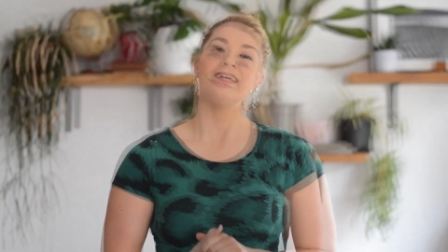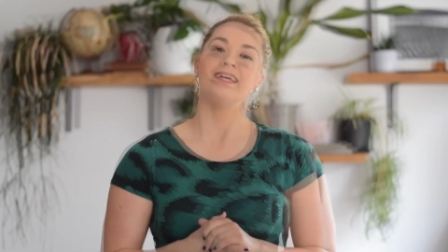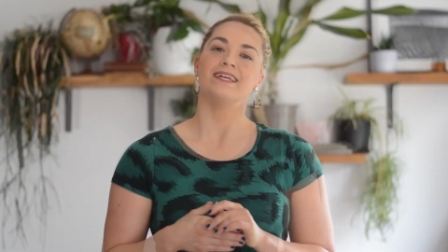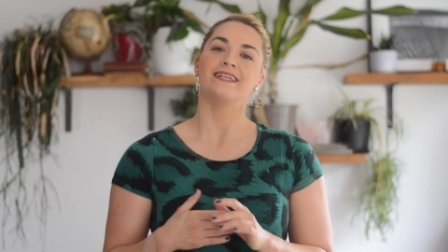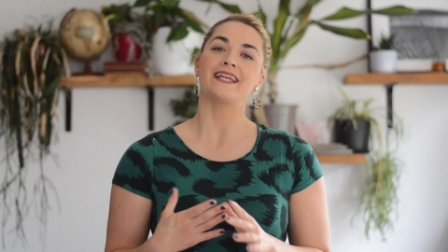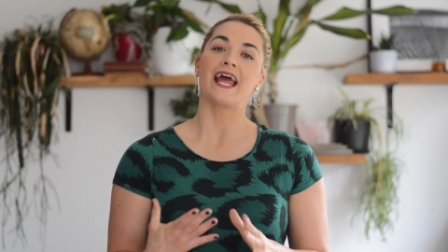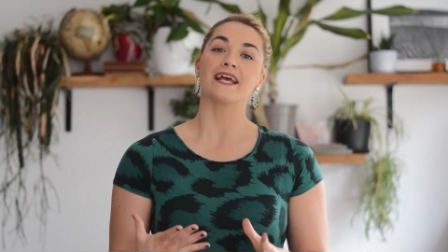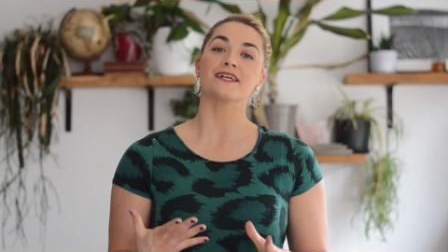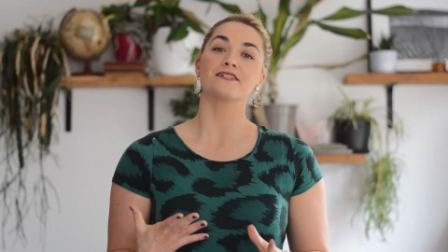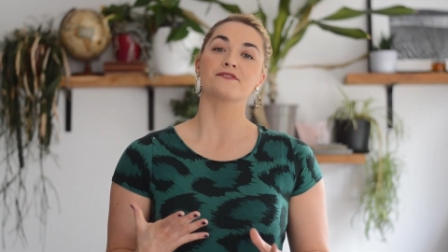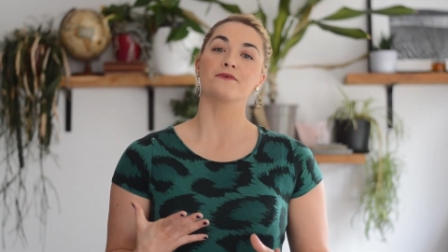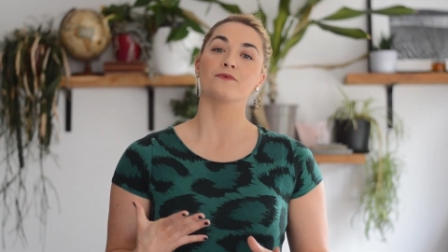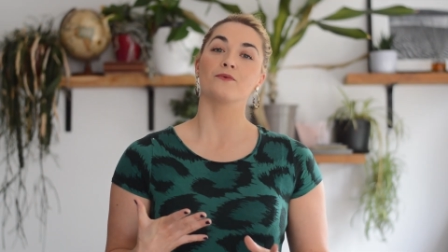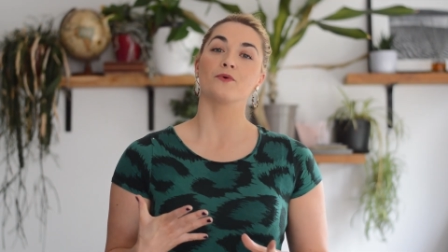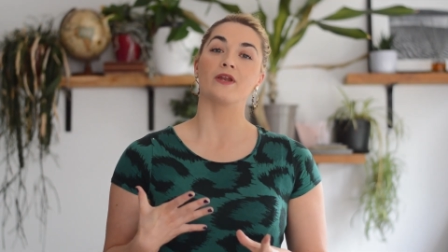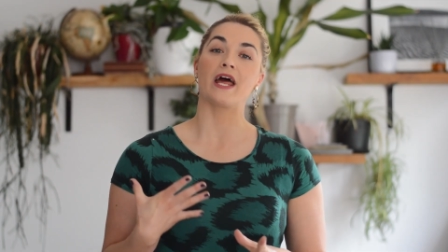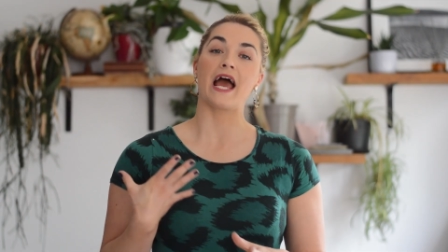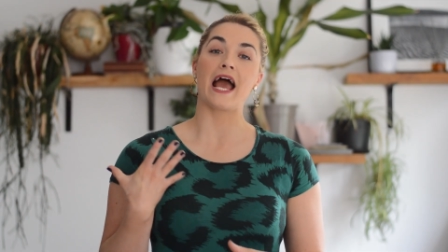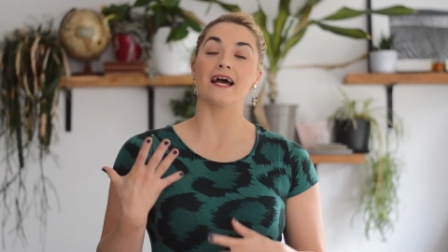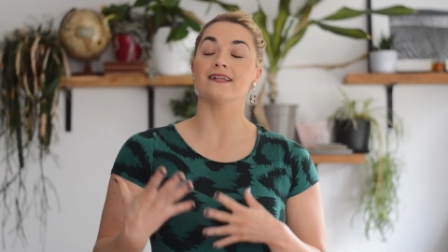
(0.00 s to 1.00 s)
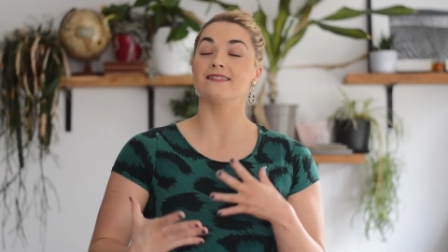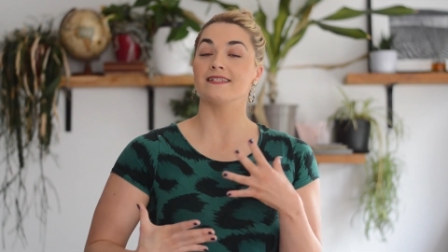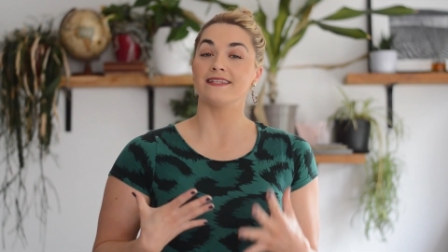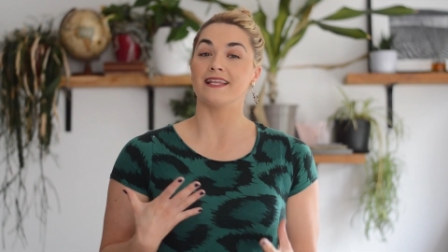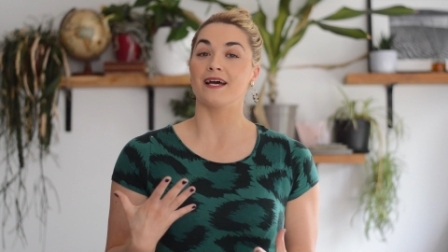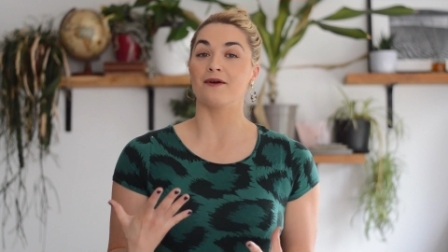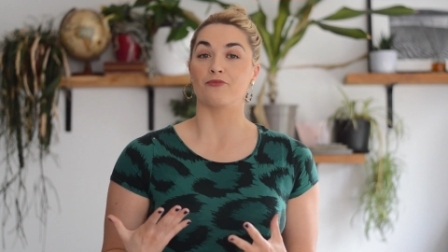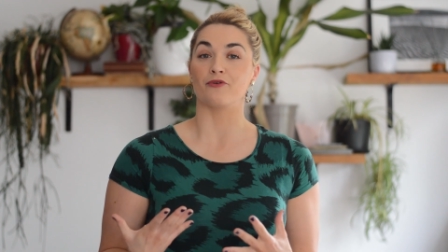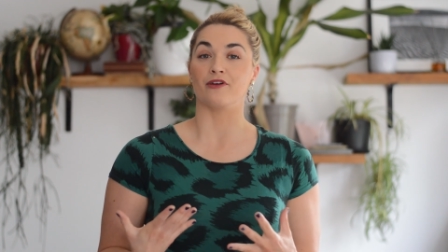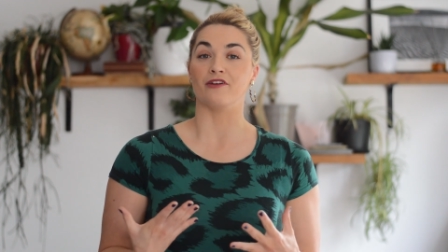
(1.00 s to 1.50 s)
Next, we want to add in
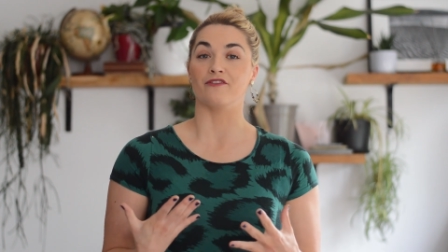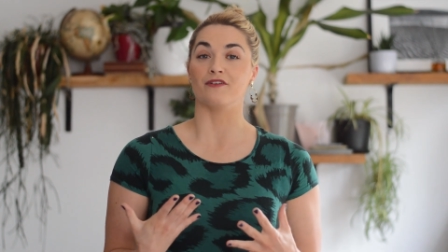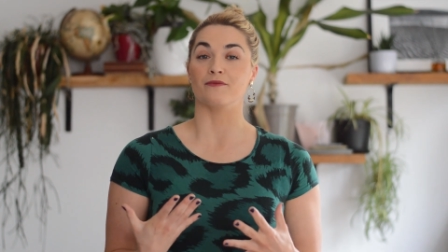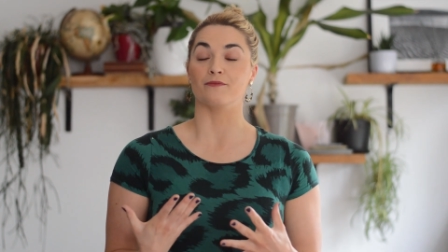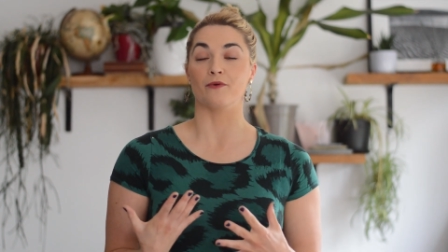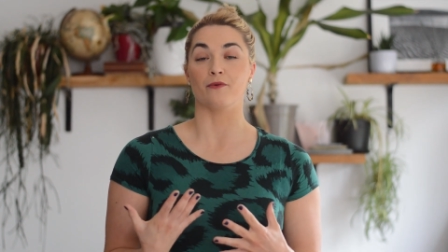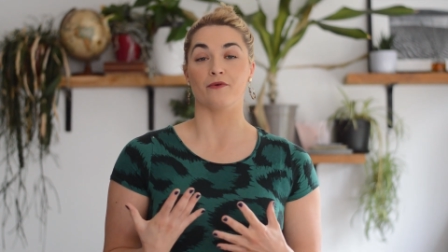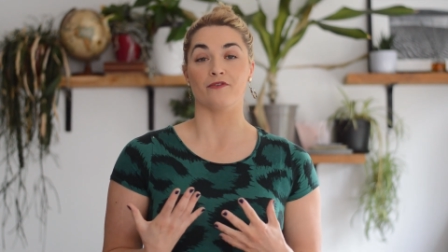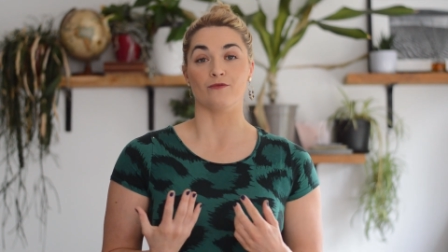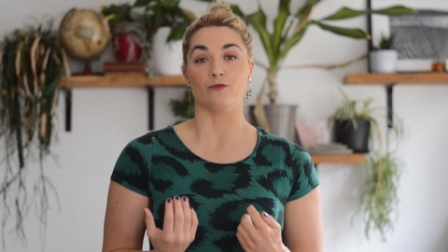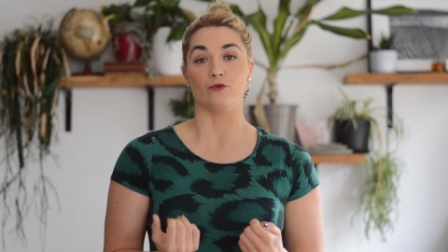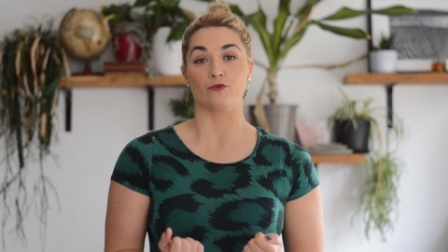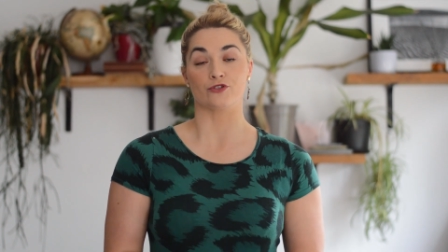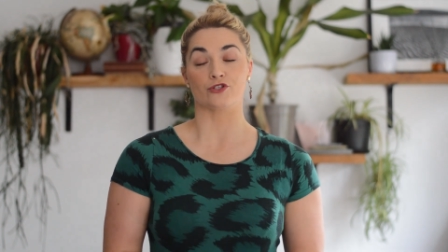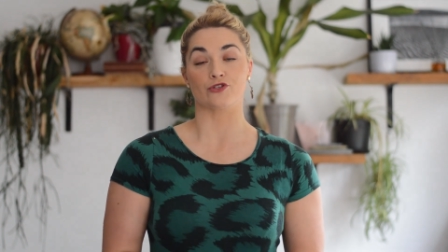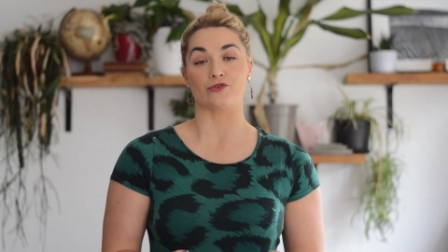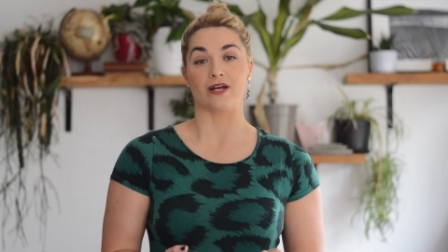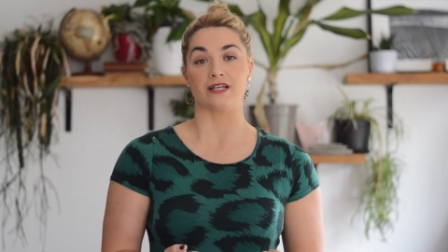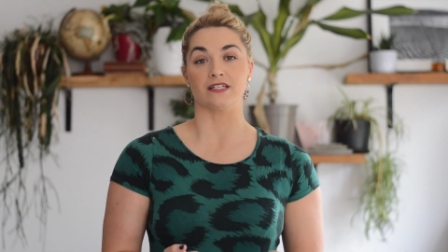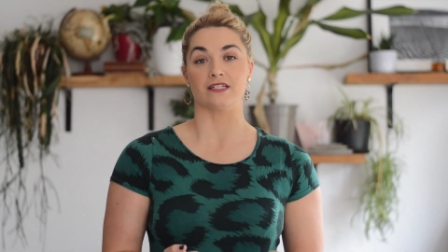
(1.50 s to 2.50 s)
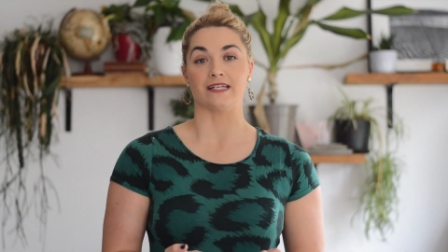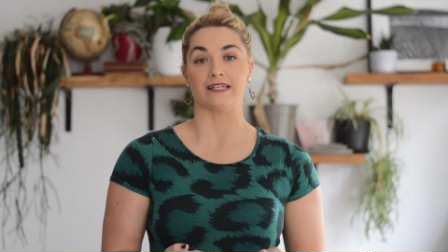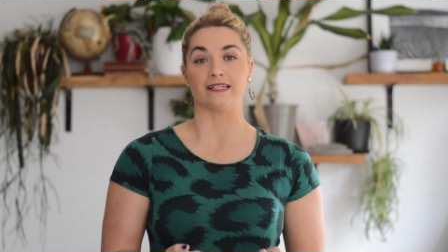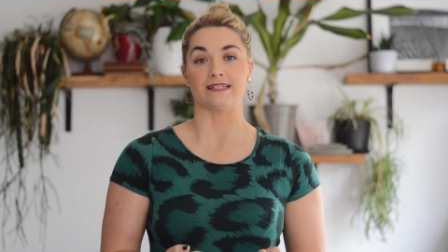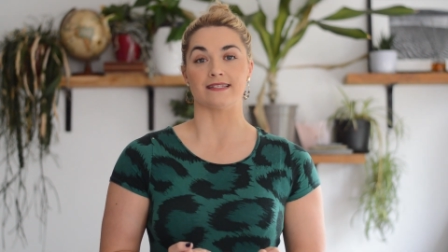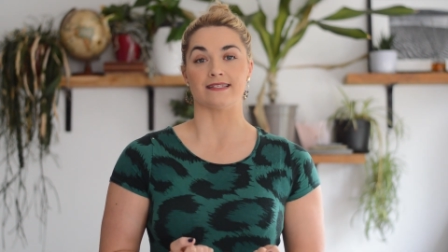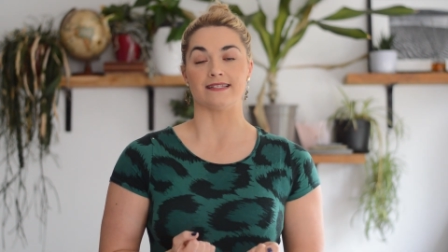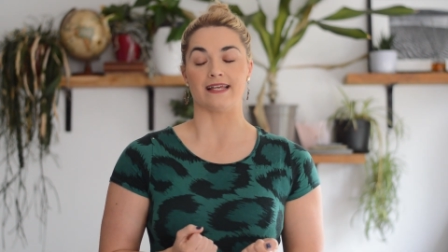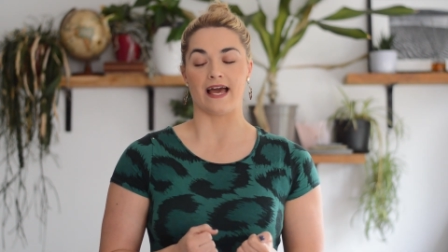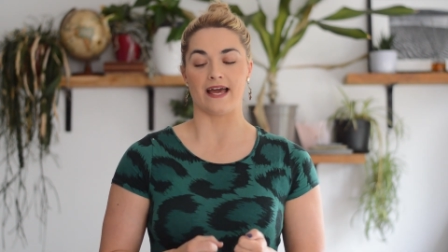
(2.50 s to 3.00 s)
that breathing, but with more stretching
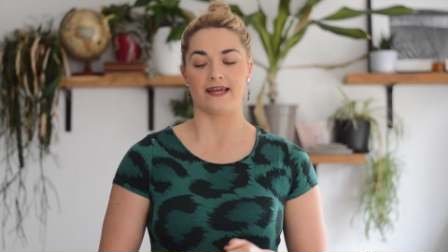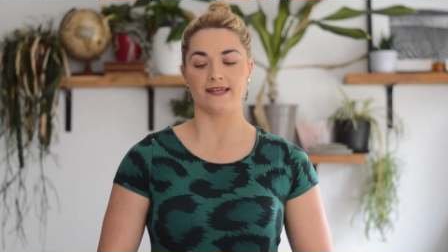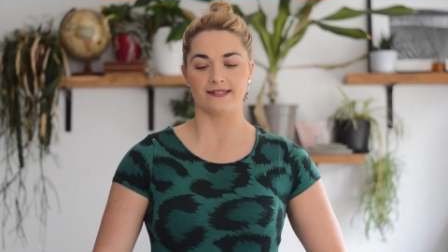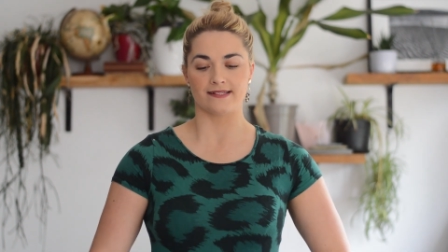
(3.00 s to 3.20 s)
today.